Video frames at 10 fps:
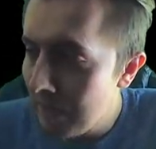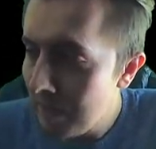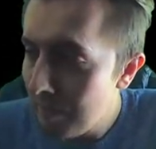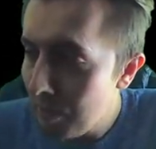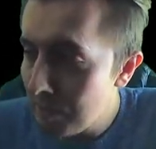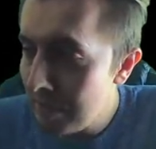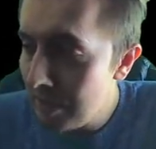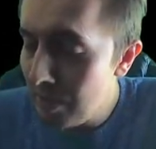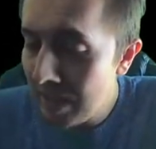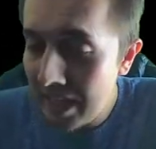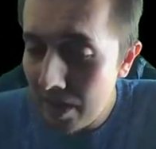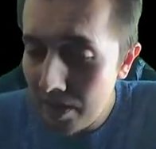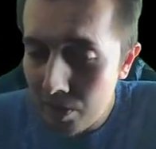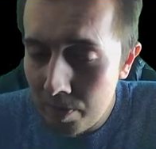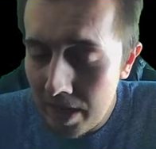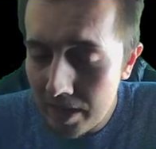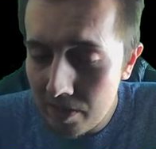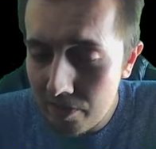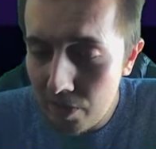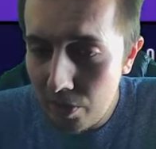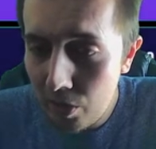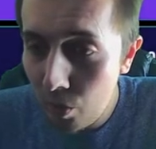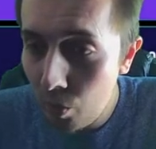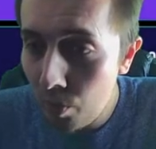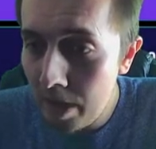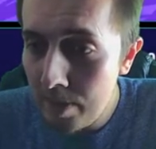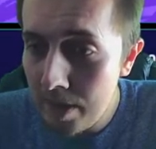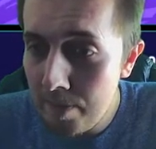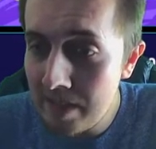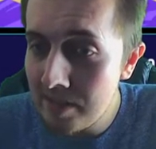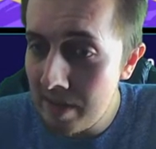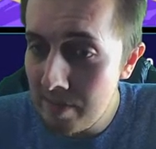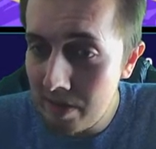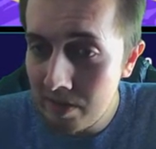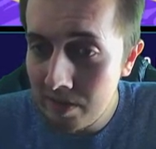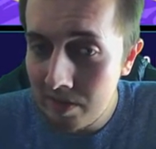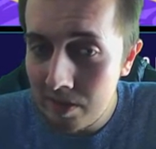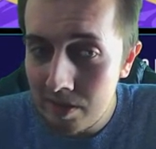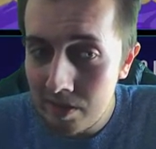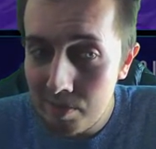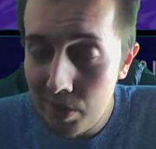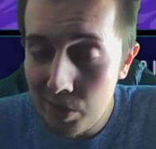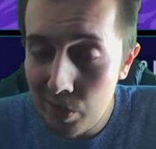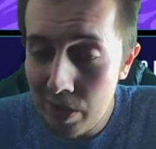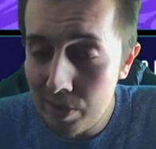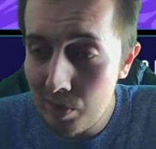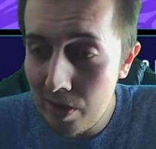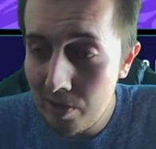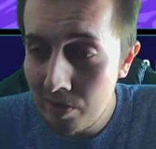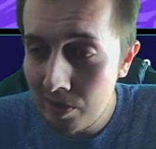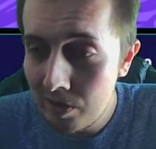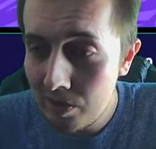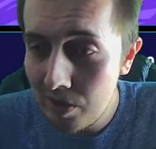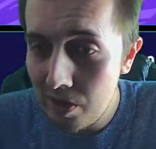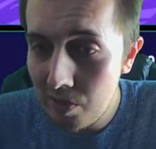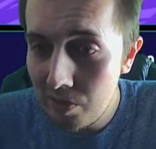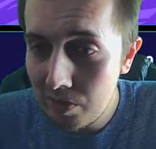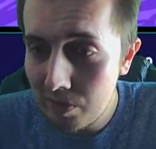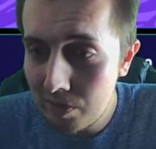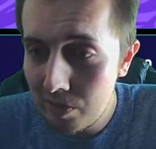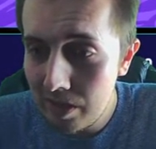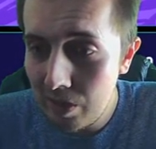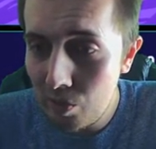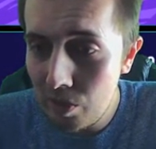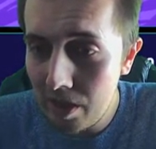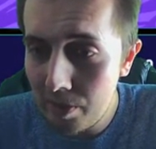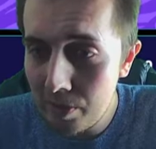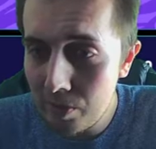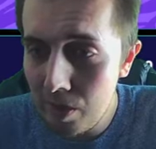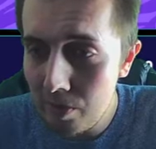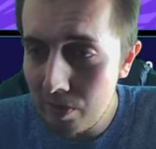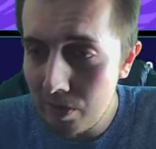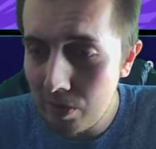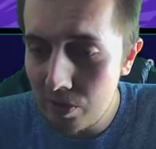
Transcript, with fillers: possibly doing any icon packs in the future, or maybe Benzema might do him as well. So Stick all that up as well. Good